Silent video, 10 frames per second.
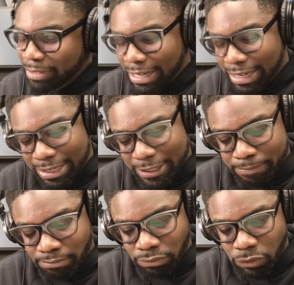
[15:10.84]

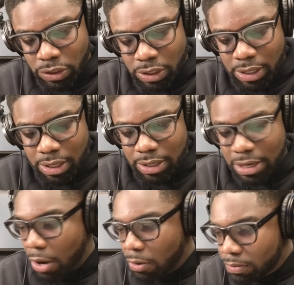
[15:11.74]
Um,
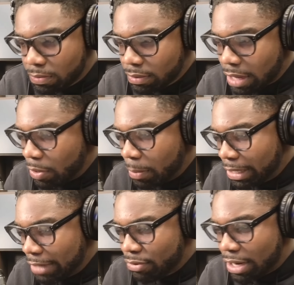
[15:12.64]
no, I would have
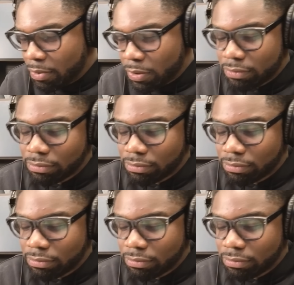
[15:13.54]
played for anyone.